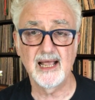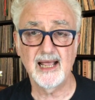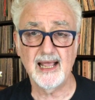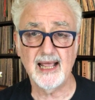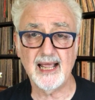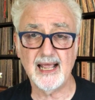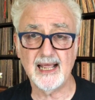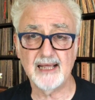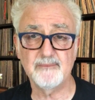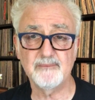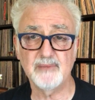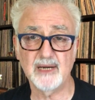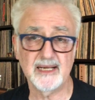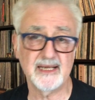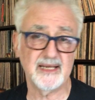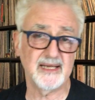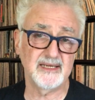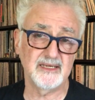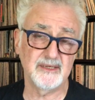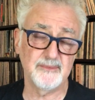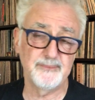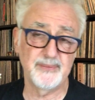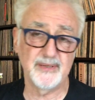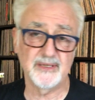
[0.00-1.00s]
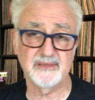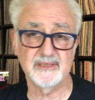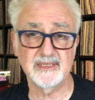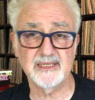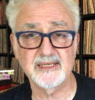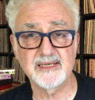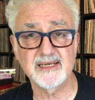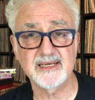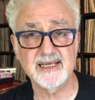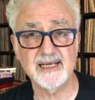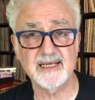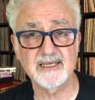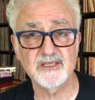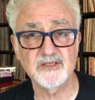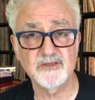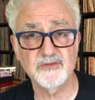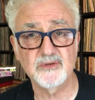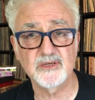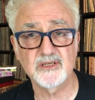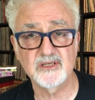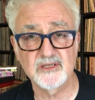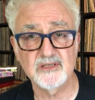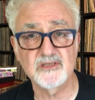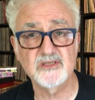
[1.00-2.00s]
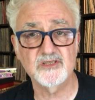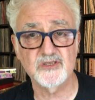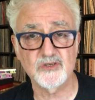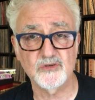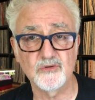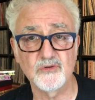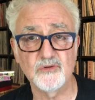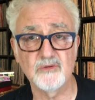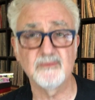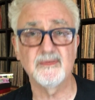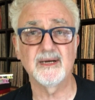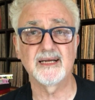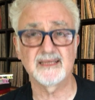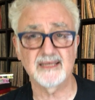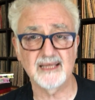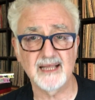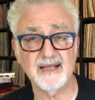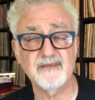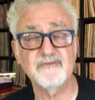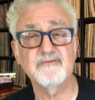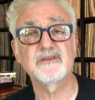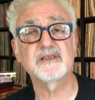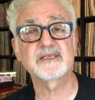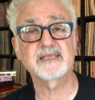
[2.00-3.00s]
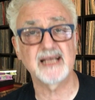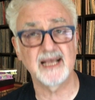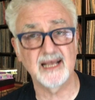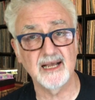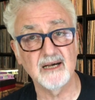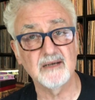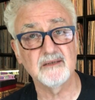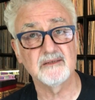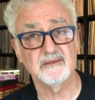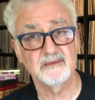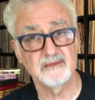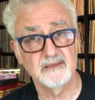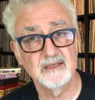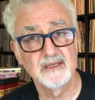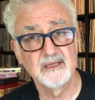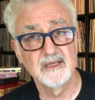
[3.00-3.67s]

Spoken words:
and my inability to get into a good school, my life was hell.